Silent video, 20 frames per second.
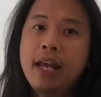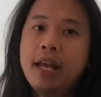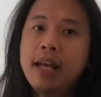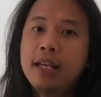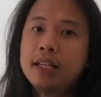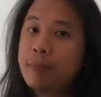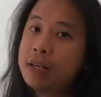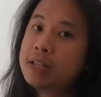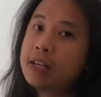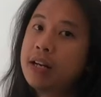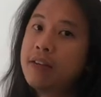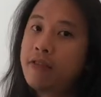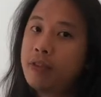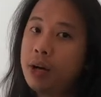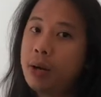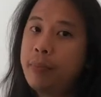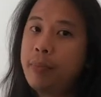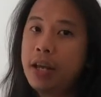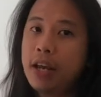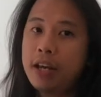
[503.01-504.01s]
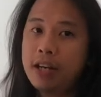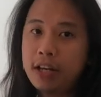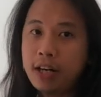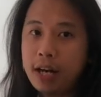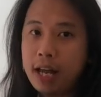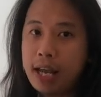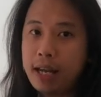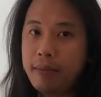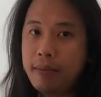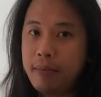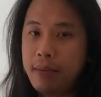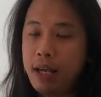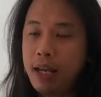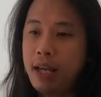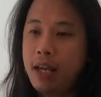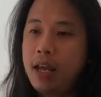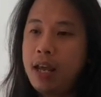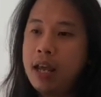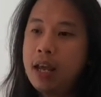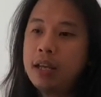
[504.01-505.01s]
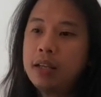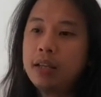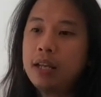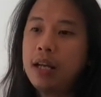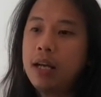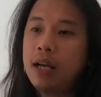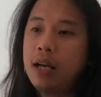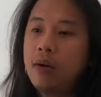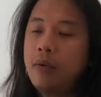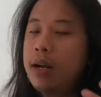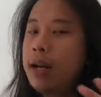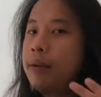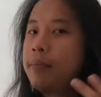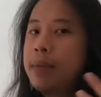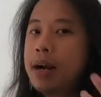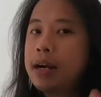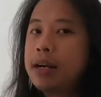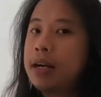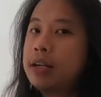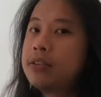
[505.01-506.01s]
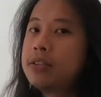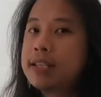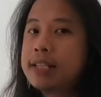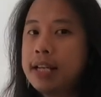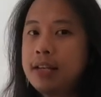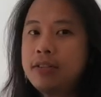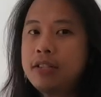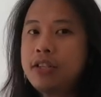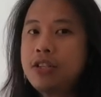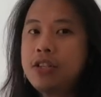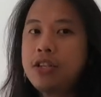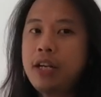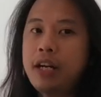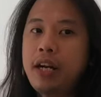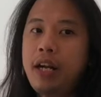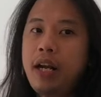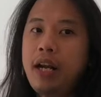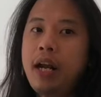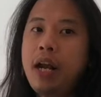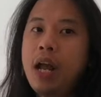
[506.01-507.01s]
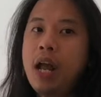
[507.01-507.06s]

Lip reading: Especially for a beginner like me na walang background sa sound engineering,